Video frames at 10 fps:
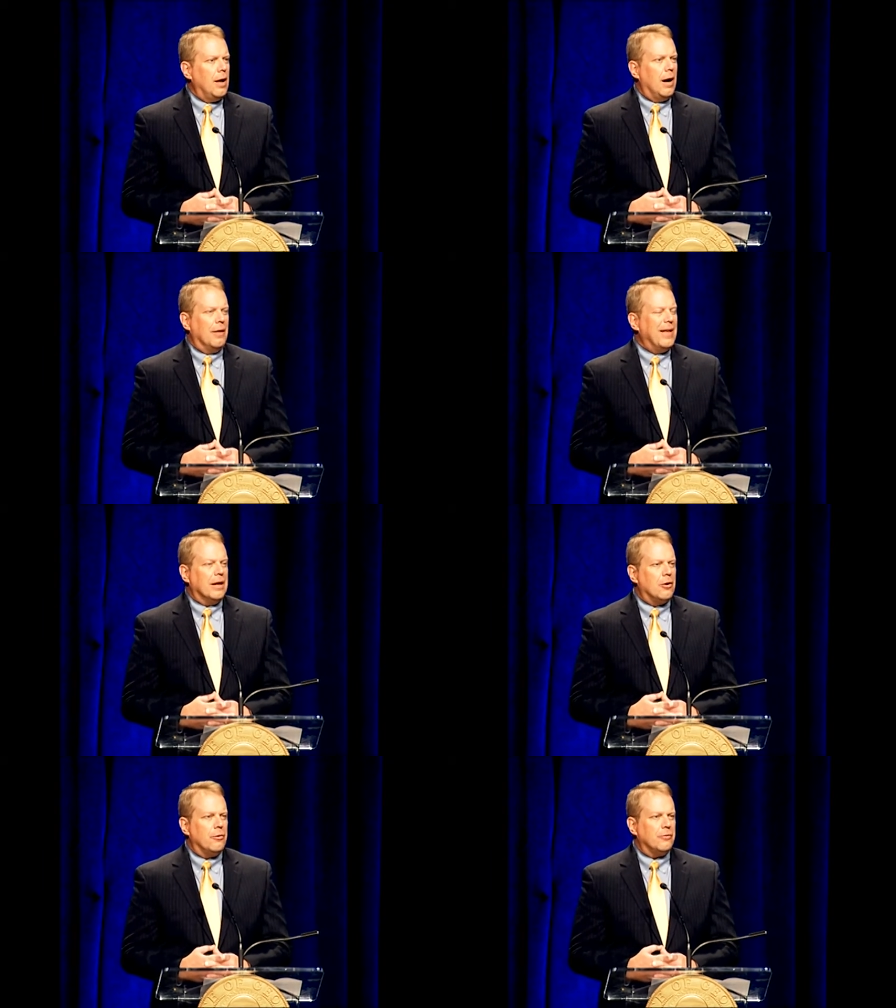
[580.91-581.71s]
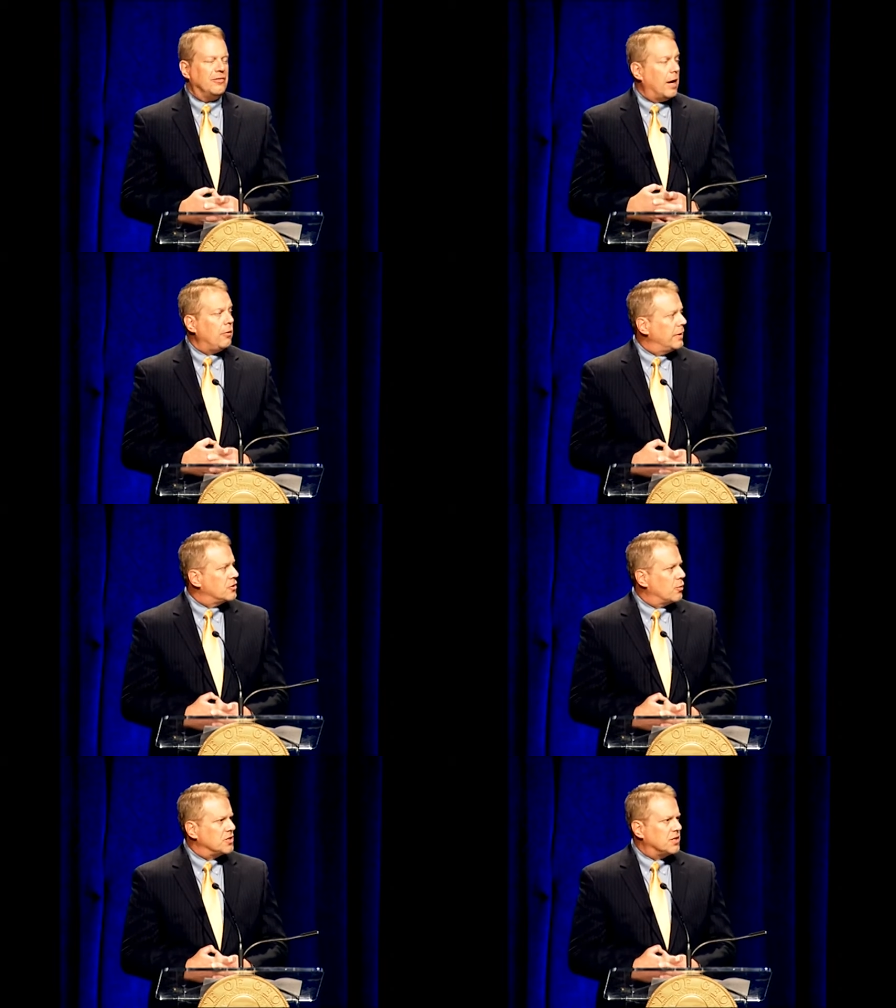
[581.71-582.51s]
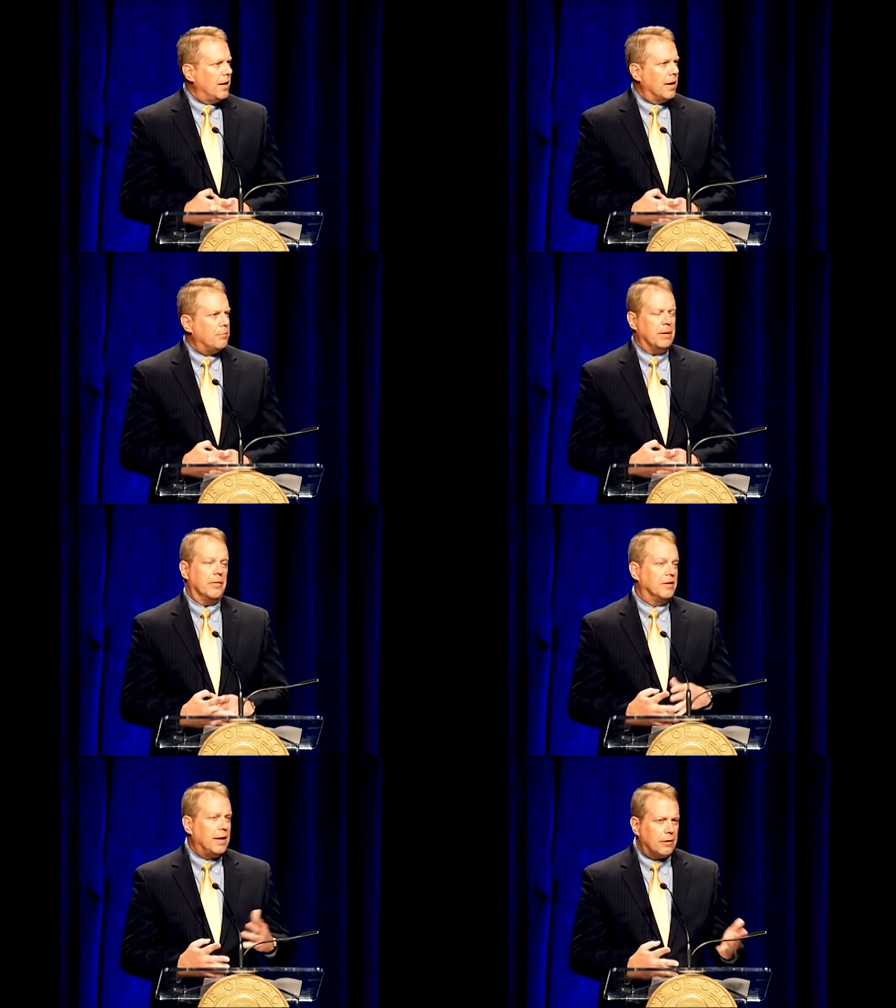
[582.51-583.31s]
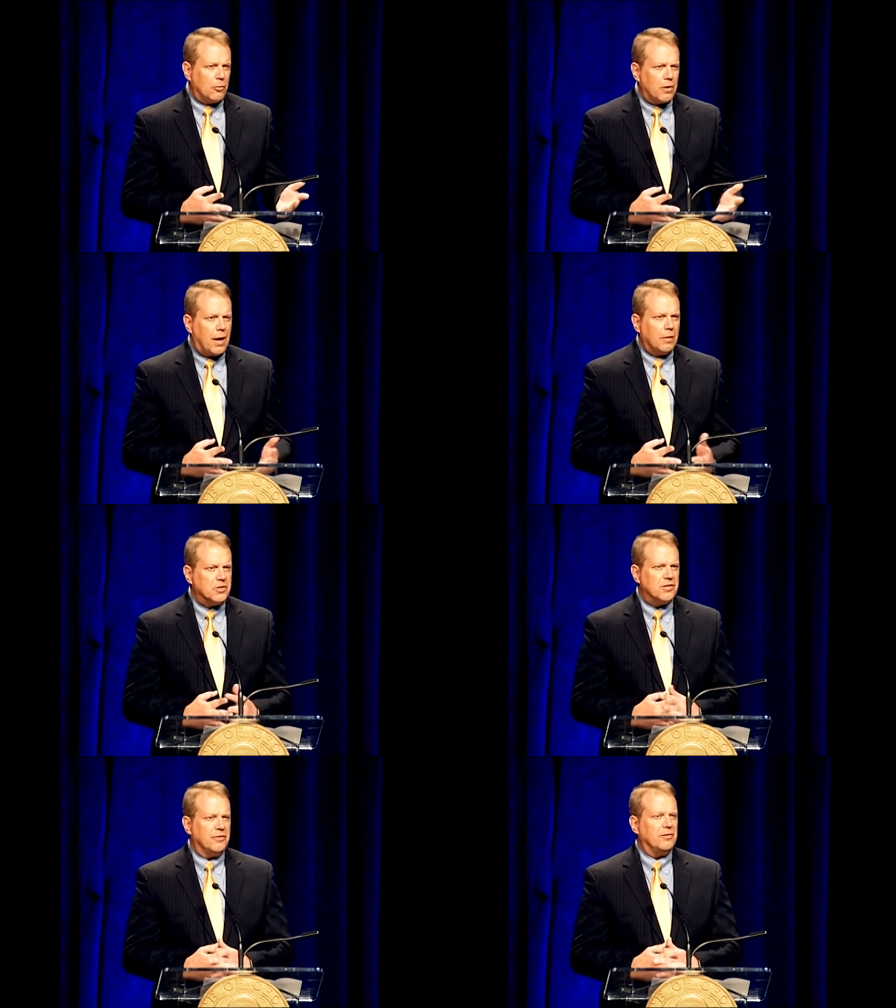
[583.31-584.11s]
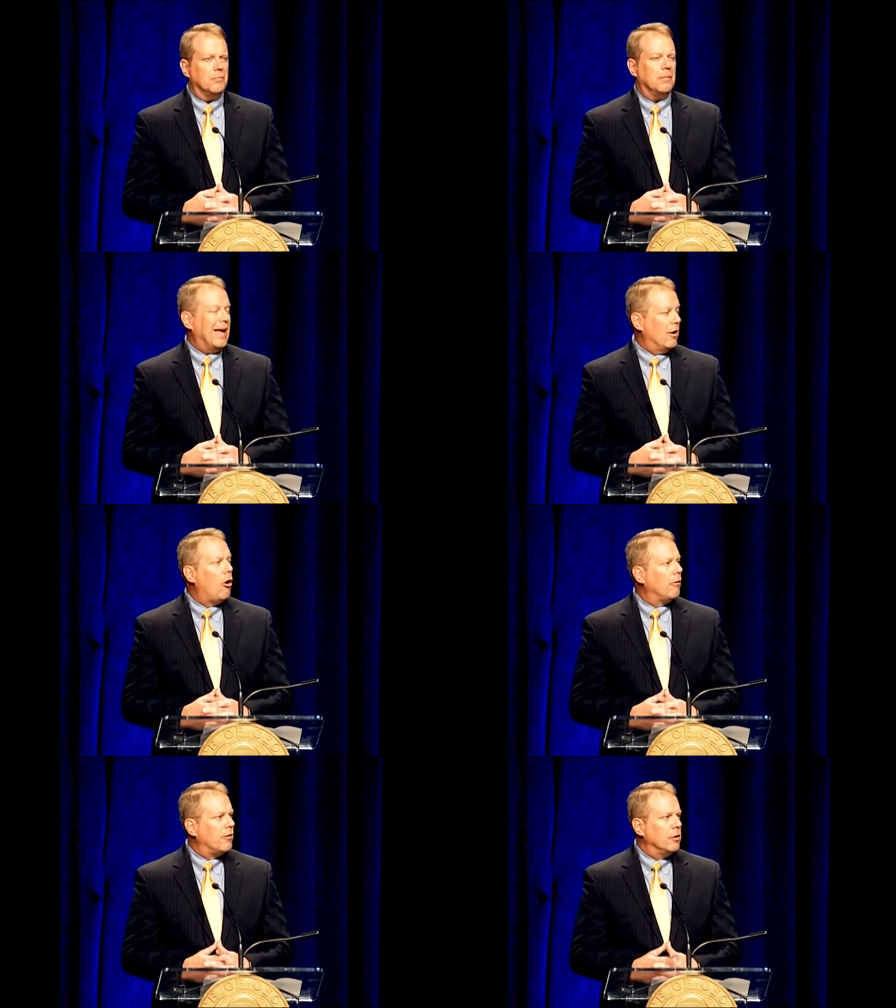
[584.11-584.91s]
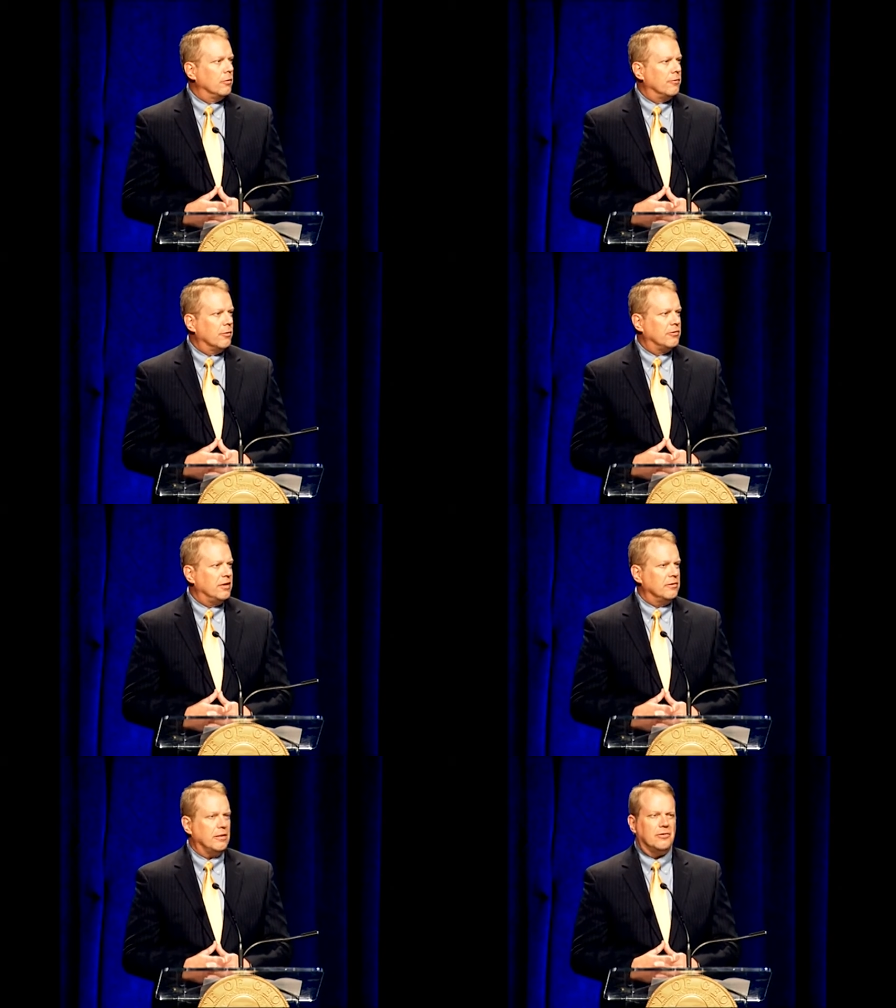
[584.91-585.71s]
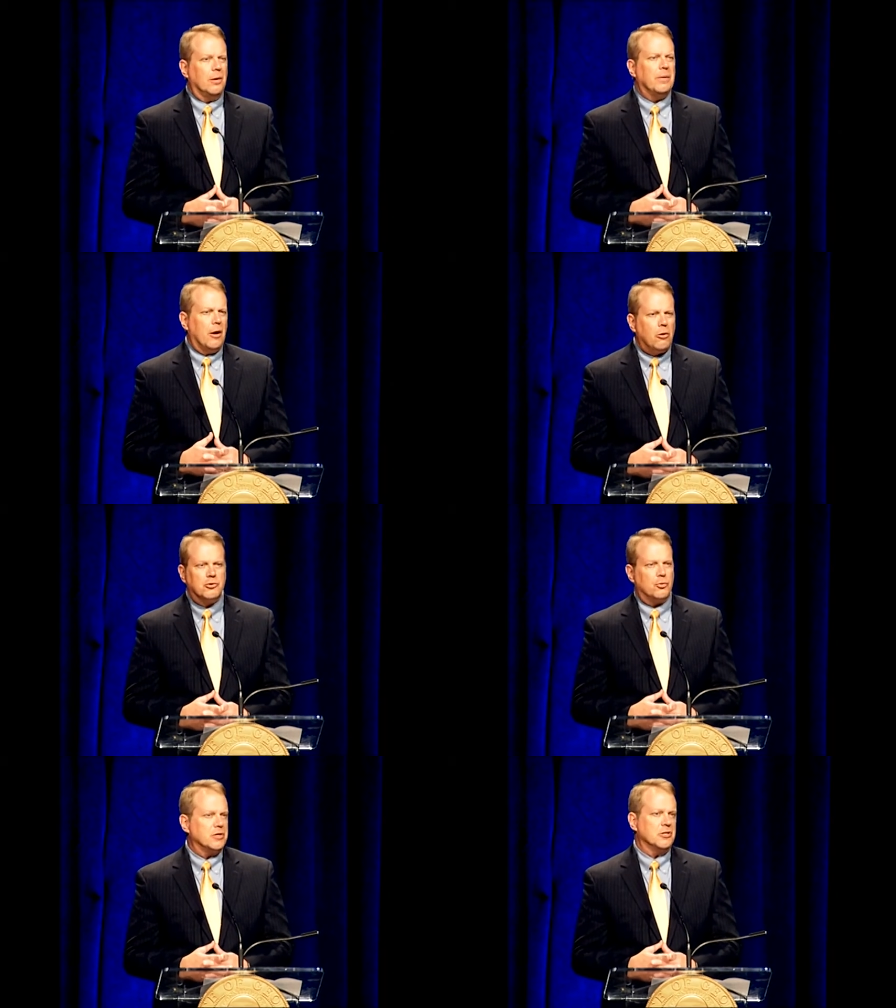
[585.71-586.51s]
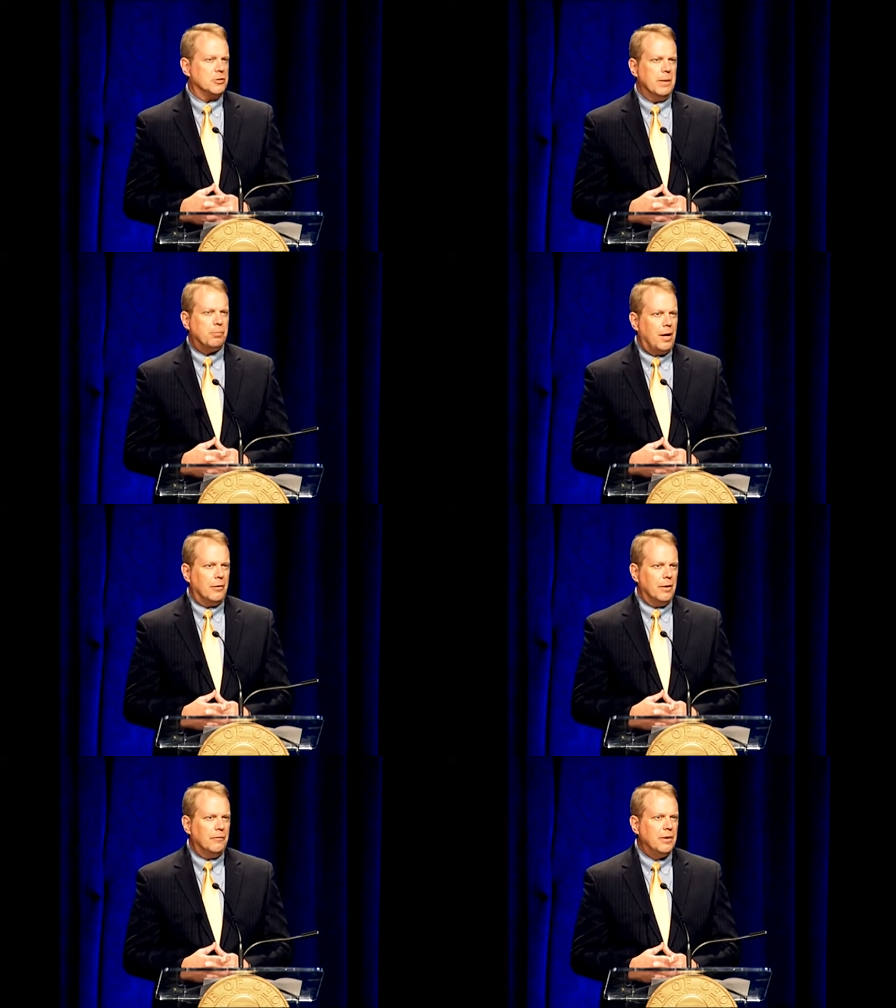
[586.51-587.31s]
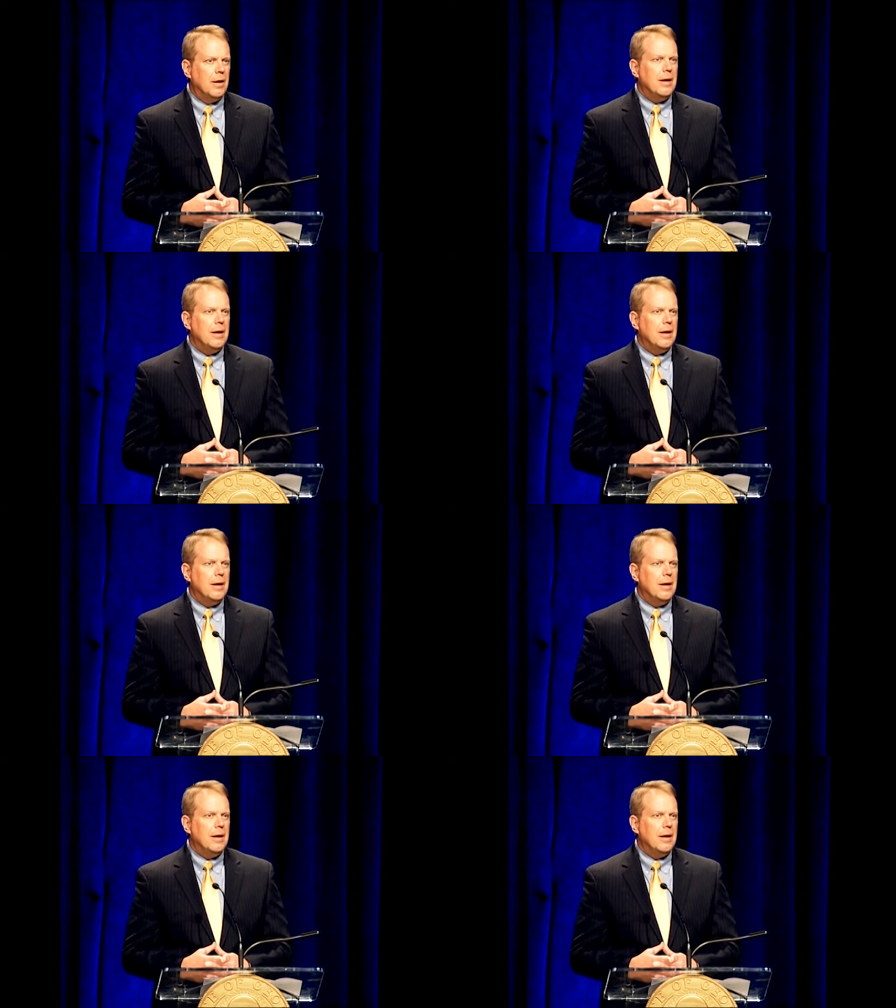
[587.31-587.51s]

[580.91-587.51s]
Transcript: uh, that occurs not only at Georgia Tech, but in the technical college system and all of our universities is something all Georgians should be proud of.